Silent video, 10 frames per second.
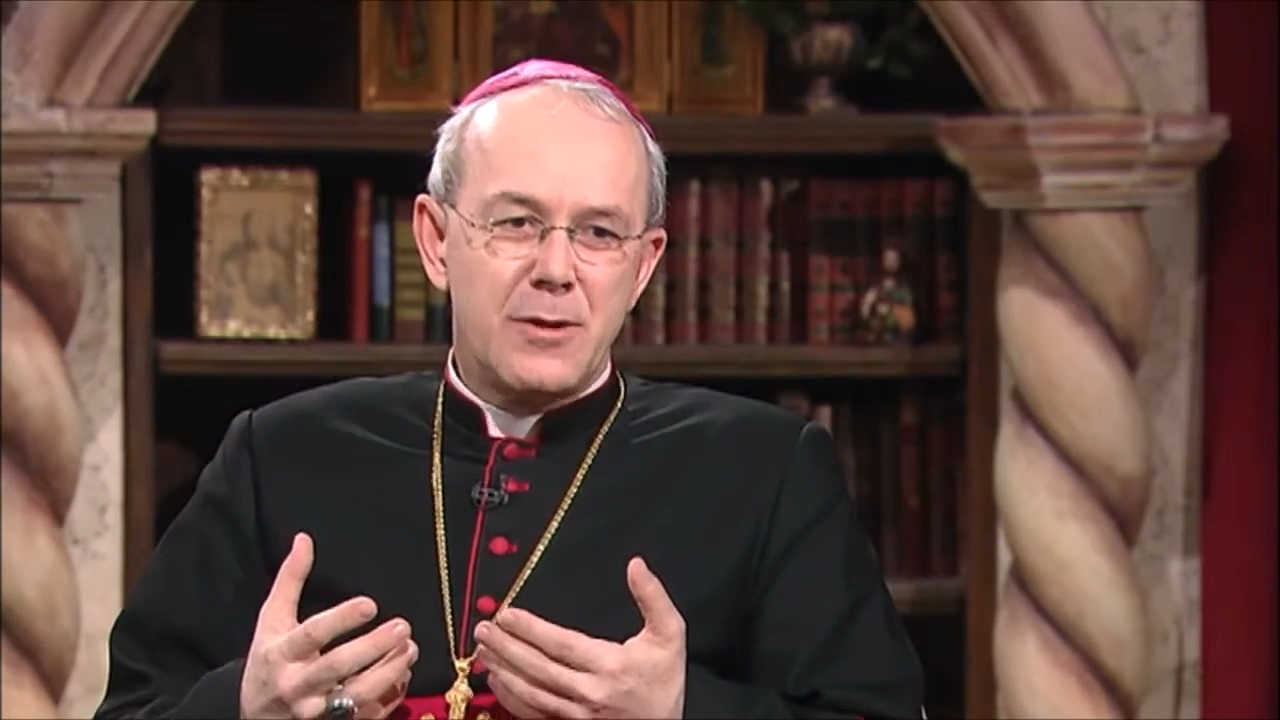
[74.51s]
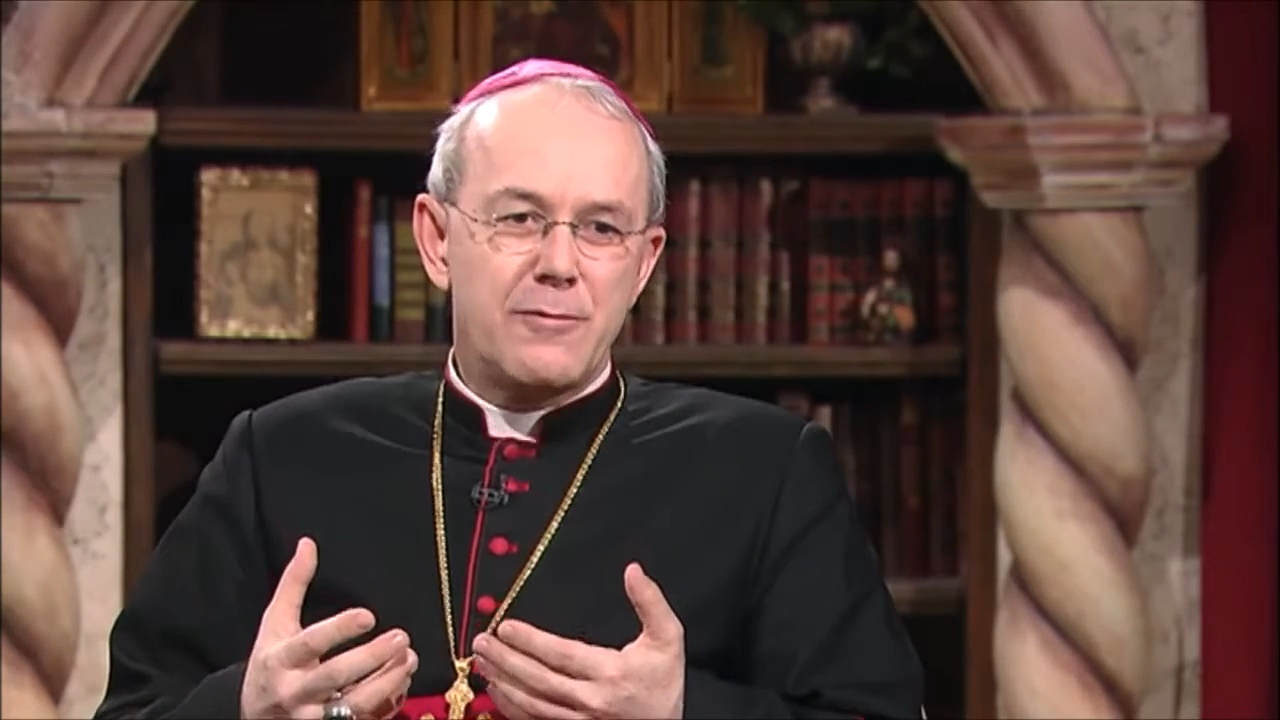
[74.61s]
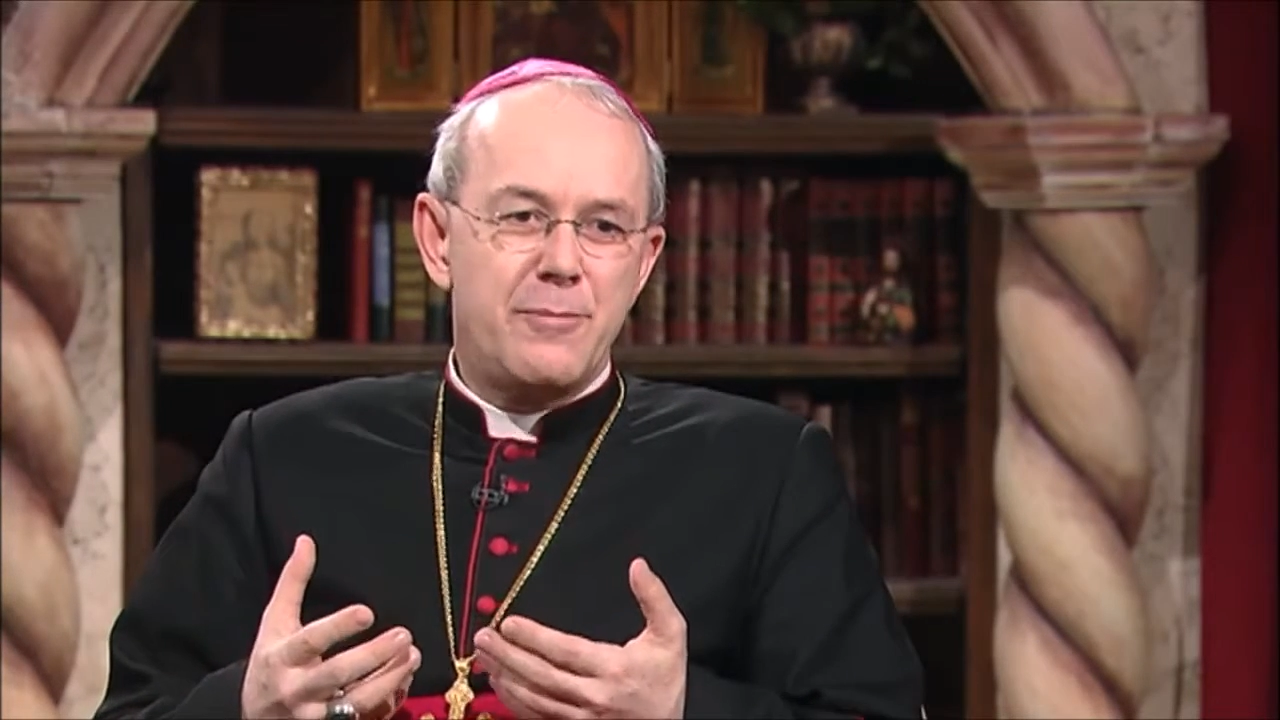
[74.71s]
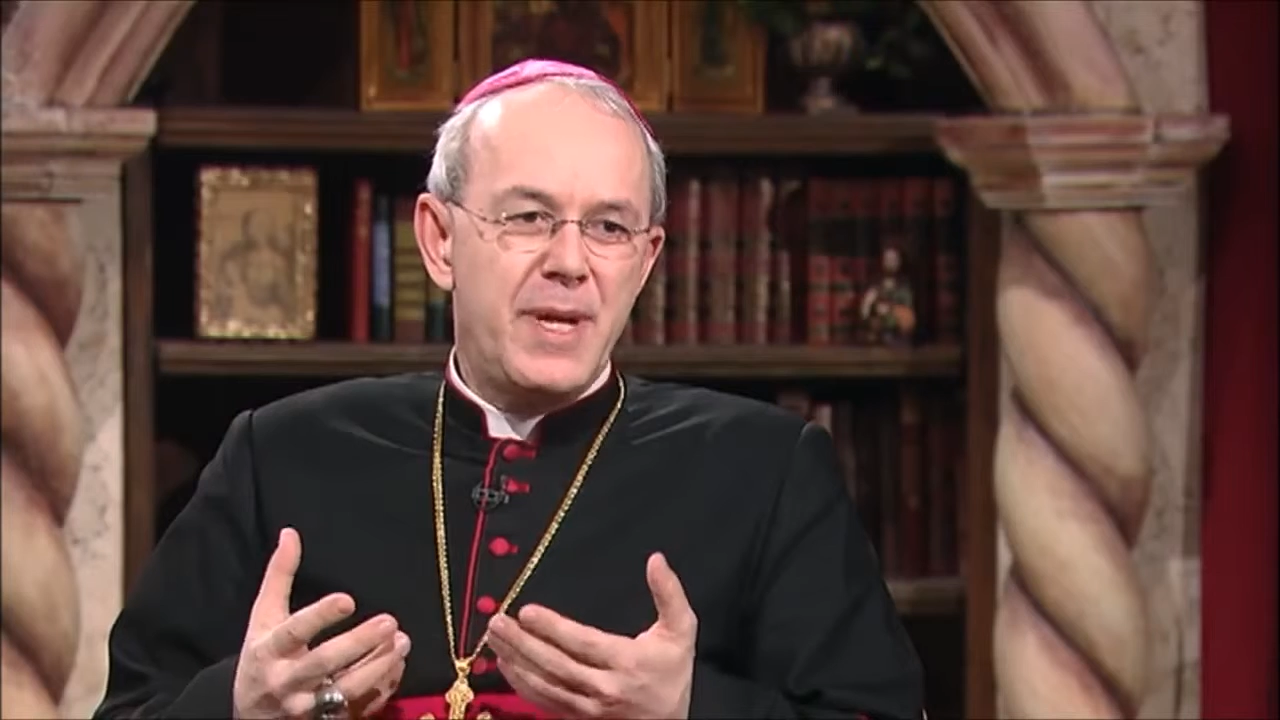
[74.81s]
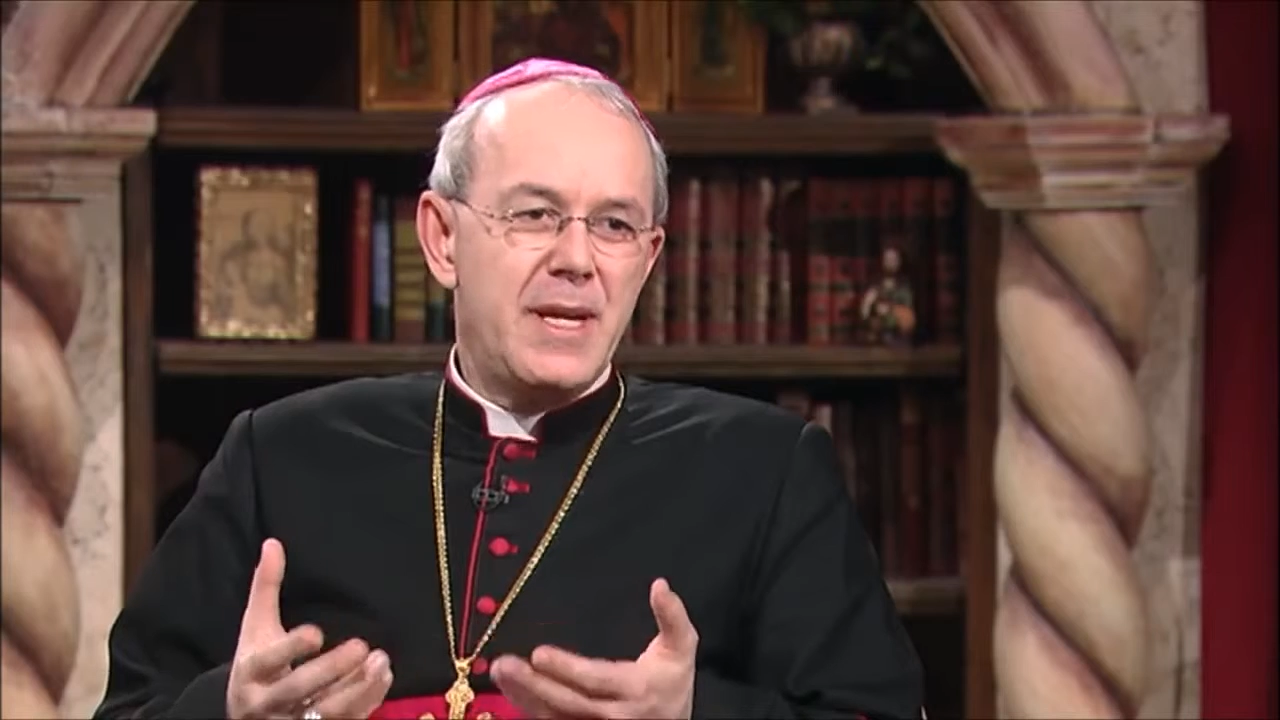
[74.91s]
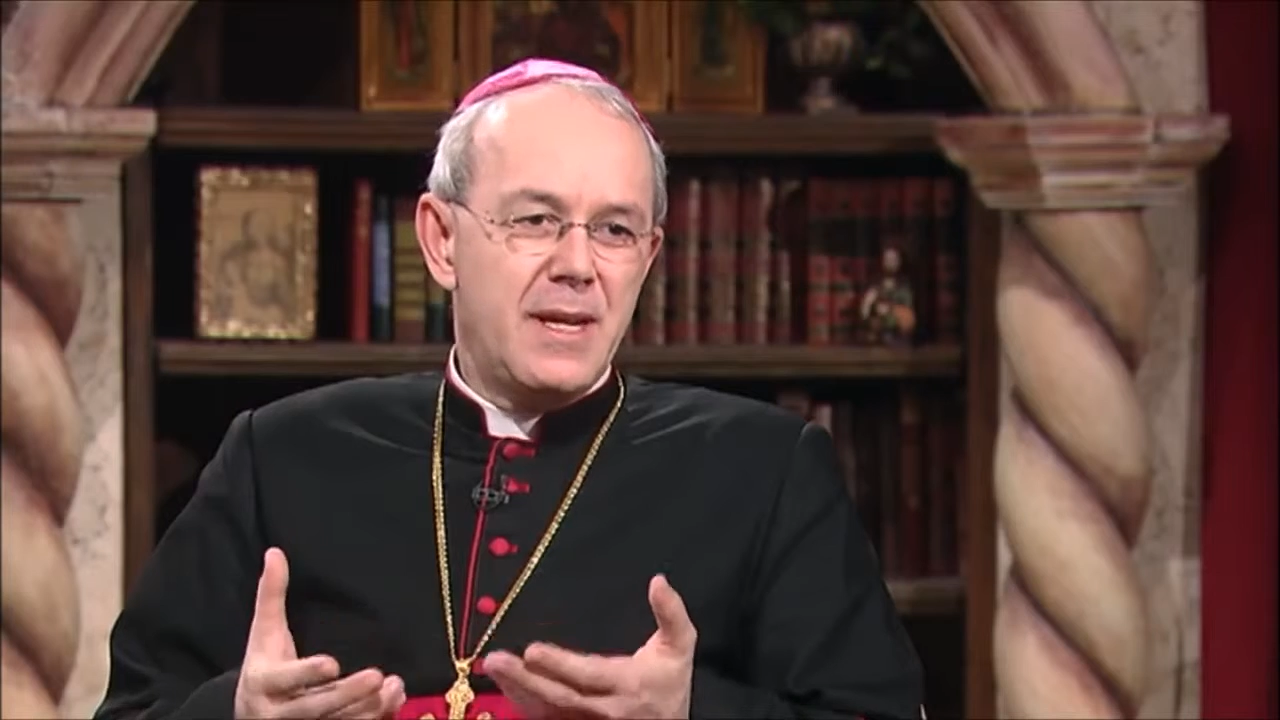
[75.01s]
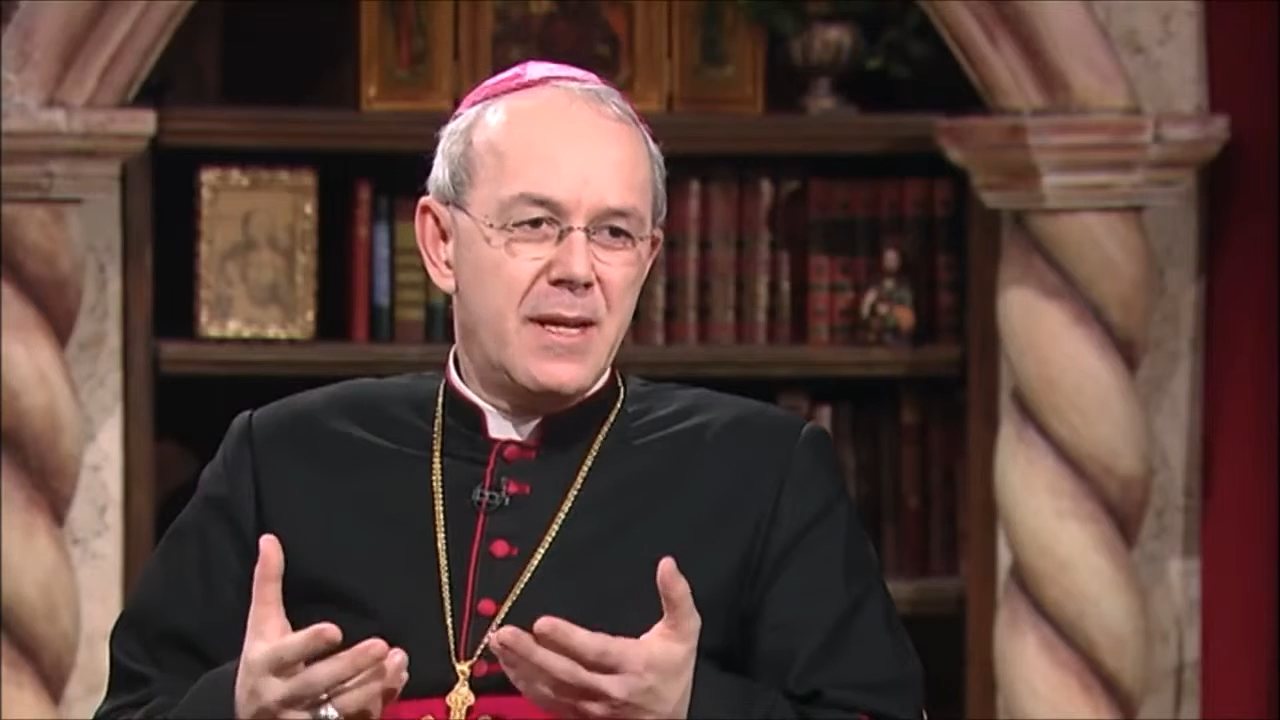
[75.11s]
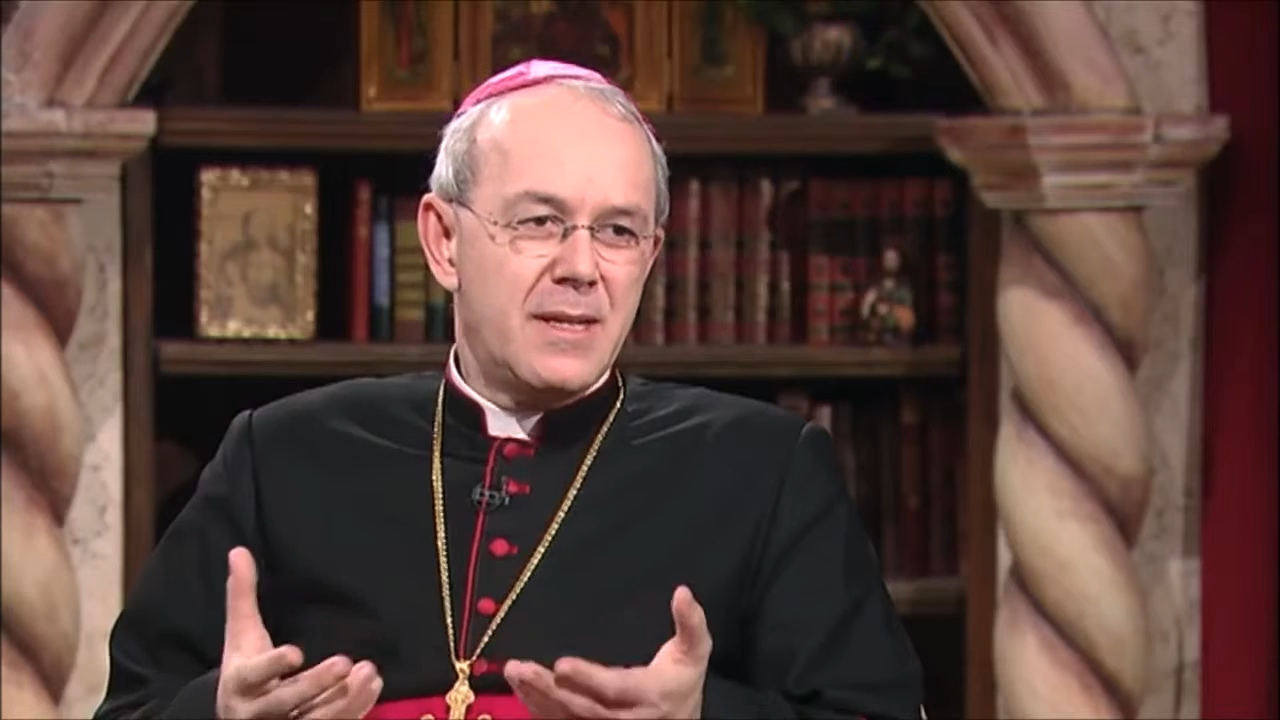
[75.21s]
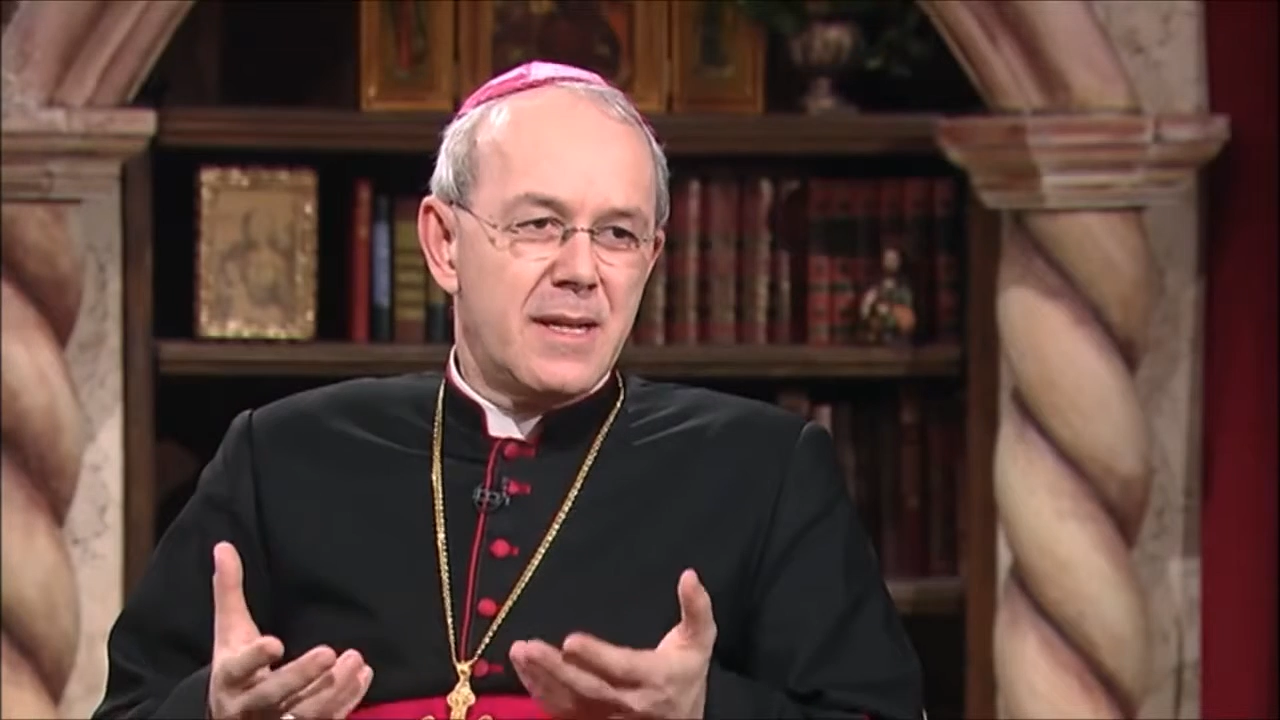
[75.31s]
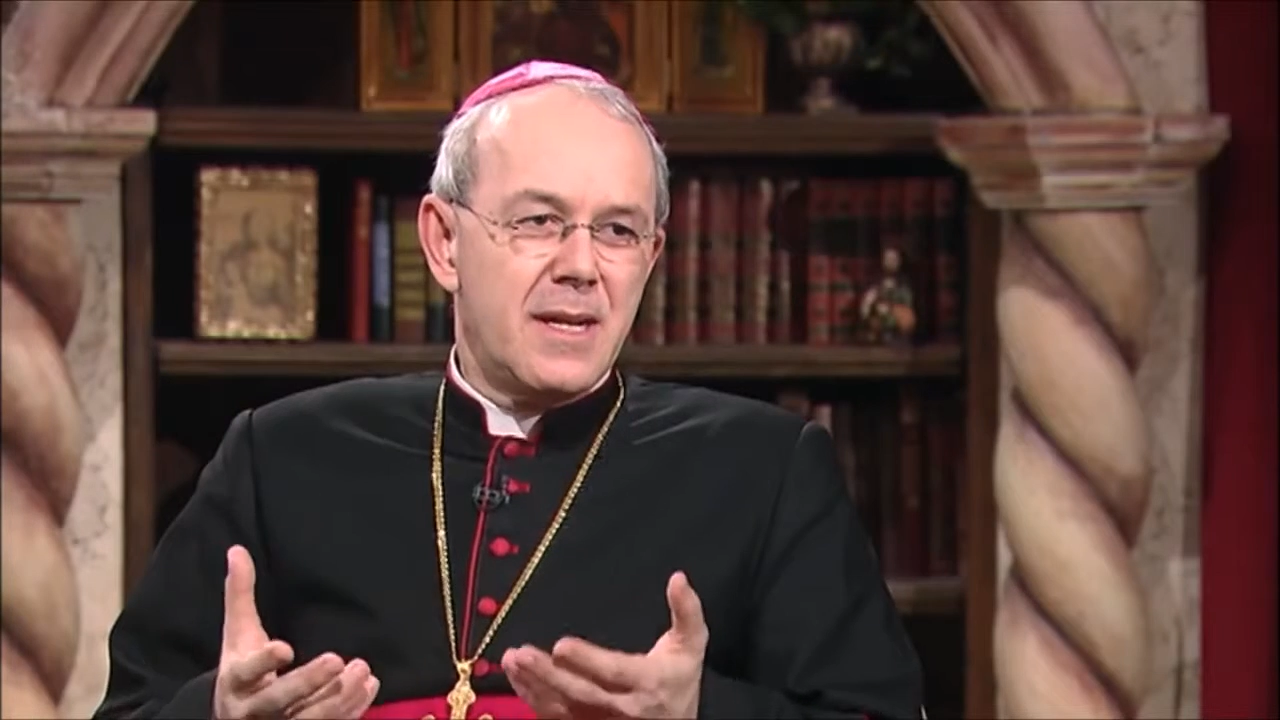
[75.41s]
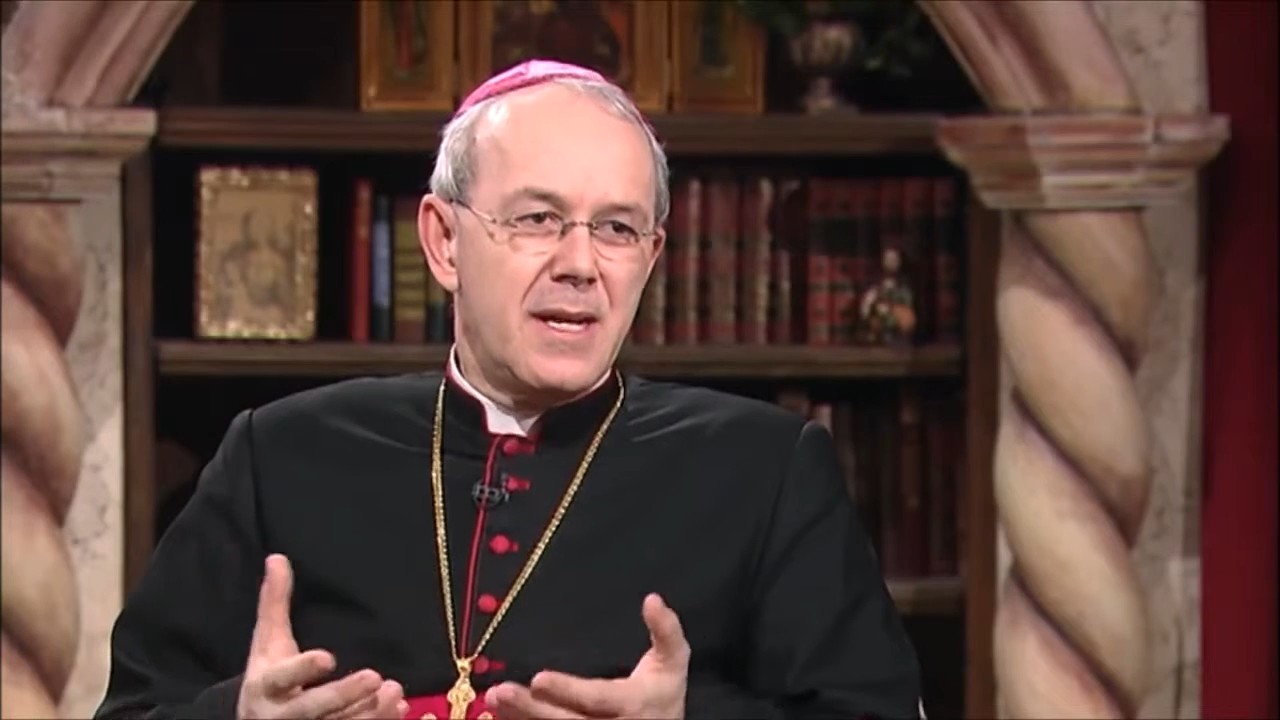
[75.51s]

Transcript: of being